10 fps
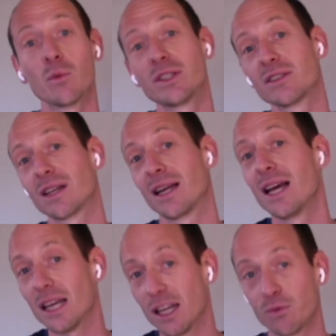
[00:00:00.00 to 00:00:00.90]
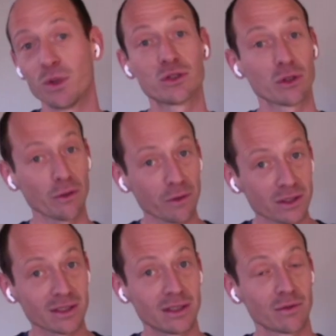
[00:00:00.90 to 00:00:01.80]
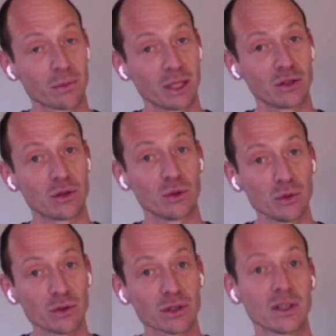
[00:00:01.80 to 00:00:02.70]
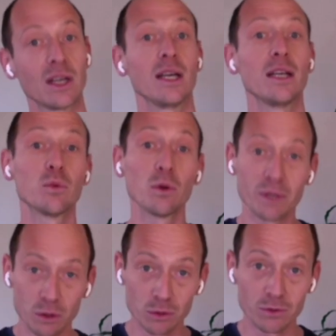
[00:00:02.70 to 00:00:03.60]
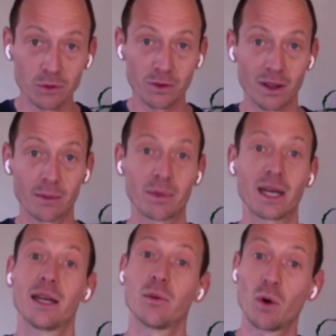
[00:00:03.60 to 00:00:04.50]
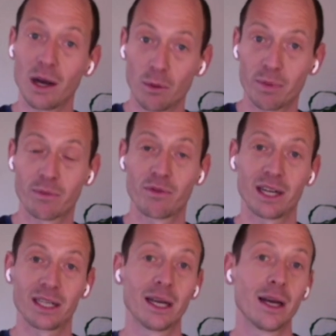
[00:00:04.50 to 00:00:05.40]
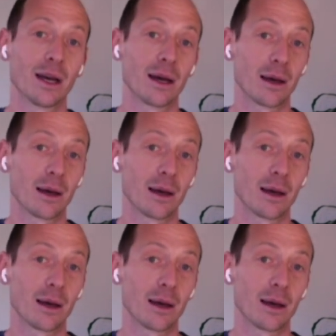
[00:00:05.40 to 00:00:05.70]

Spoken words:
which is that if we surface this information to users, it will be useful for them and it will help them find